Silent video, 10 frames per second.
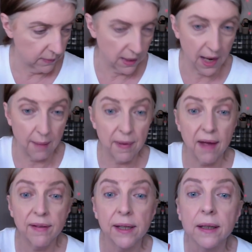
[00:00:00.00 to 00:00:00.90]
Okay, I'm
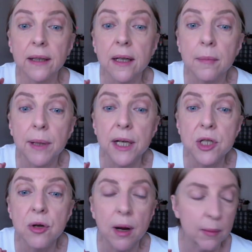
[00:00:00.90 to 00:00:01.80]
having a little bit of
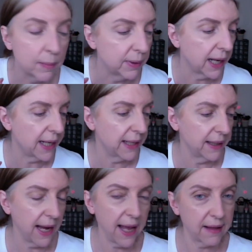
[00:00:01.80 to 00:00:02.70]
trouble blending
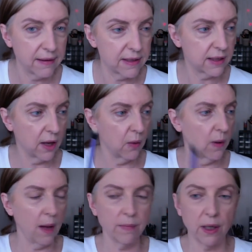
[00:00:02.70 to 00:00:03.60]
that, so
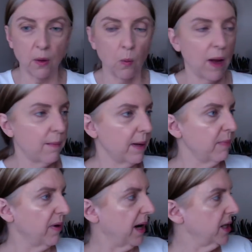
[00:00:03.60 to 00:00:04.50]
I'm going to wet my
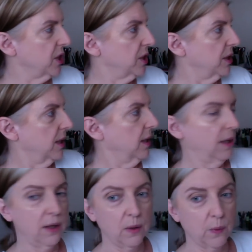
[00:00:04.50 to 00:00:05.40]
brush
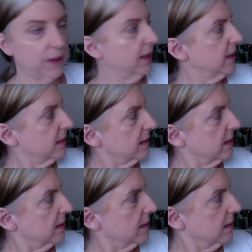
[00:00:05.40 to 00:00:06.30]
with this